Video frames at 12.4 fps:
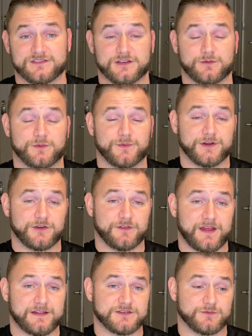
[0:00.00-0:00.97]
So you wouldn't want to do
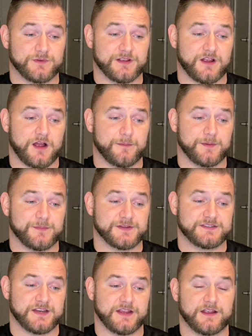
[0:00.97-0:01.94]
that. It's a really common
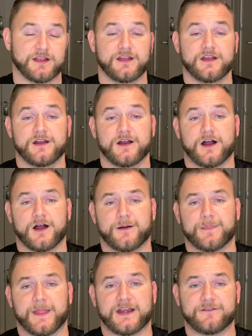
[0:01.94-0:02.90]
mistake.
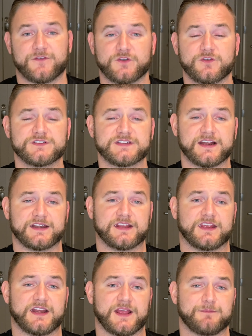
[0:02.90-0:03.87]
Um, and if you do decide to
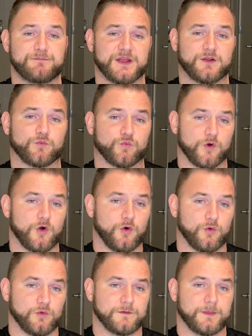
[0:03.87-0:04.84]
get a big
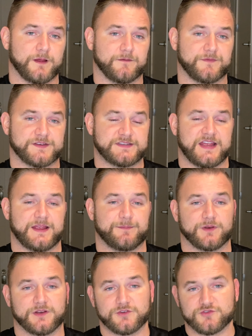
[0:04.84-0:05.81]
roll of the tape,
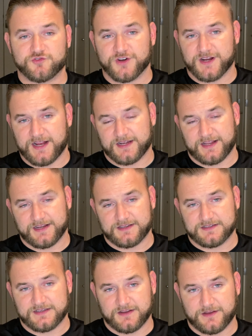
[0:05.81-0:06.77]
a little trick I'd like
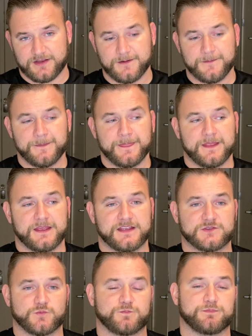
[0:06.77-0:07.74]
to tell you
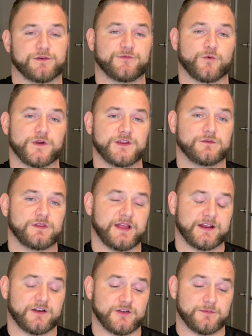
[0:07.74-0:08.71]
is before you
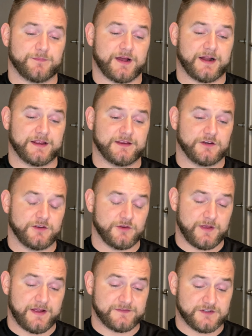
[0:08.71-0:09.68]
lay it on your body, you know,
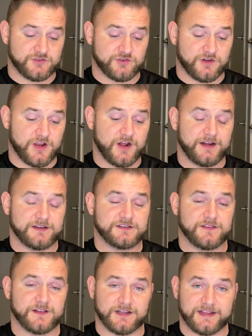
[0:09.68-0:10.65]
you have to cut it
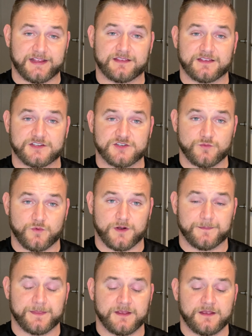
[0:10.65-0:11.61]
to the length that you want.